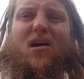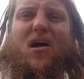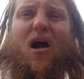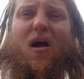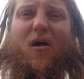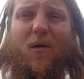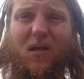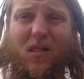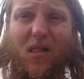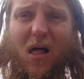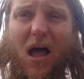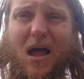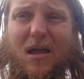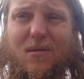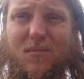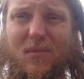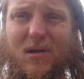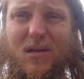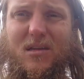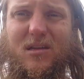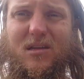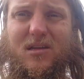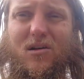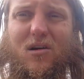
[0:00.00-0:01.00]
our
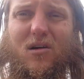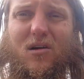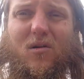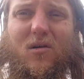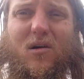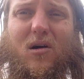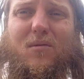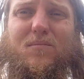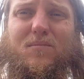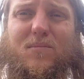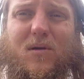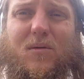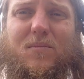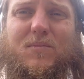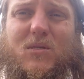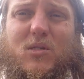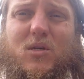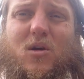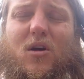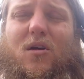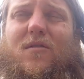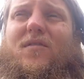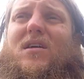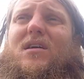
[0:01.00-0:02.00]
alignment,
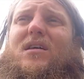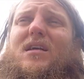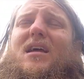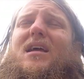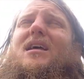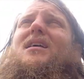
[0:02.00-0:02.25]
observe it,